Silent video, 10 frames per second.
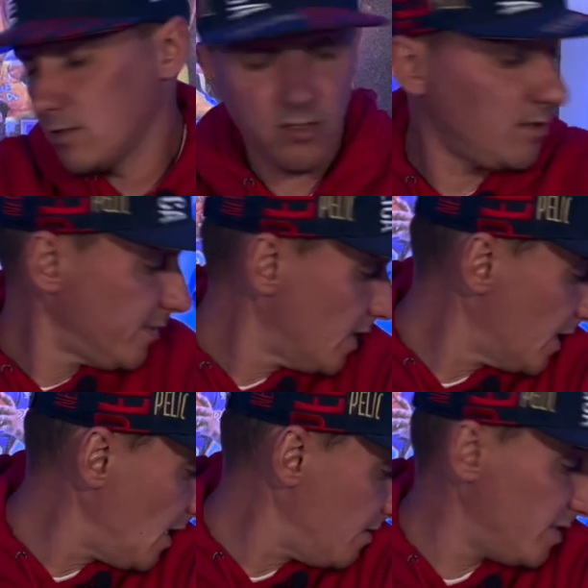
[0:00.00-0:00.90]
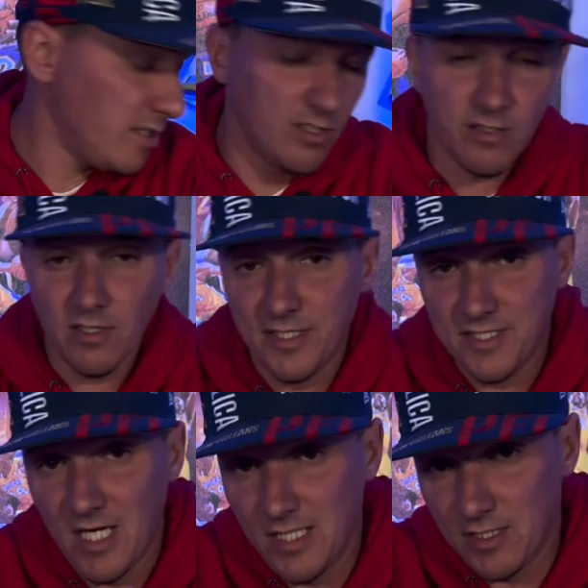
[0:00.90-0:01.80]
I don't think I got them in here, the
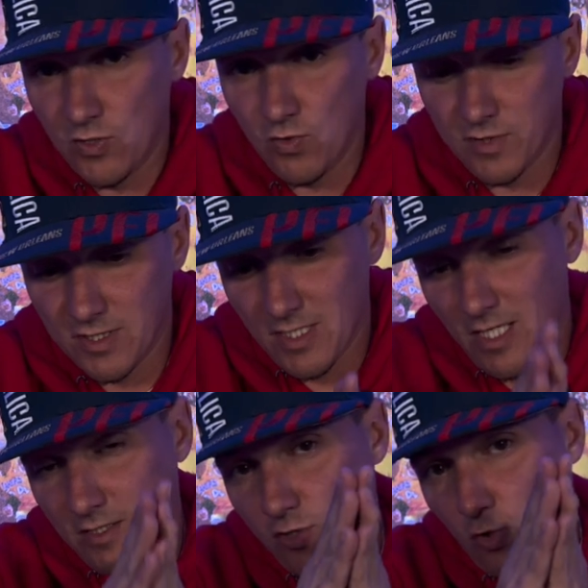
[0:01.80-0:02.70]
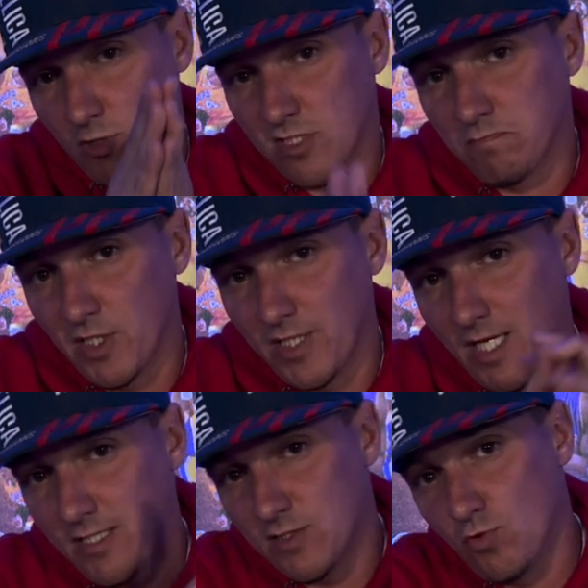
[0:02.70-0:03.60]
Zion 2s. The Zion 2 was split,
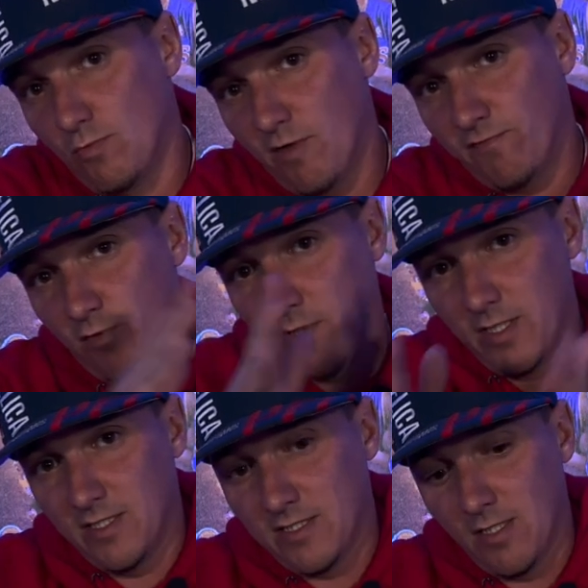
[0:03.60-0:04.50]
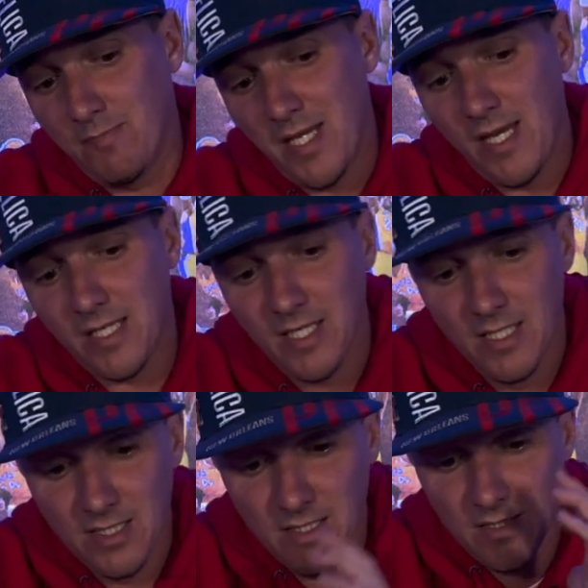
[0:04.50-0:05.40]
had a zoom up front, and this in the back.
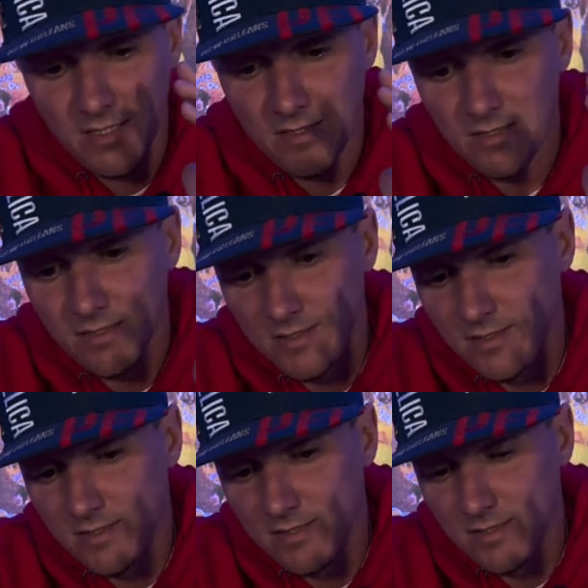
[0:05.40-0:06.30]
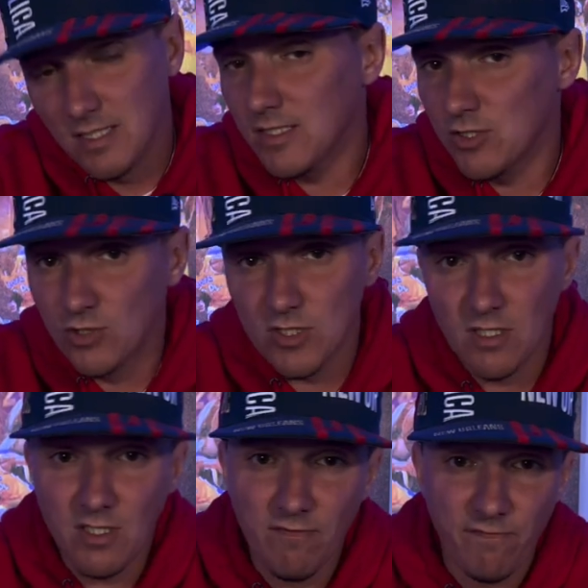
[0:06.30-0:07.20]
This, you just
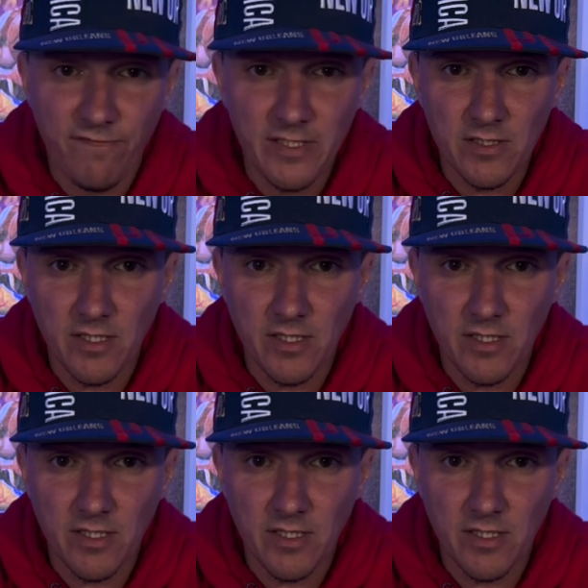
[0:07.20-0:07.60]
couldn't even feel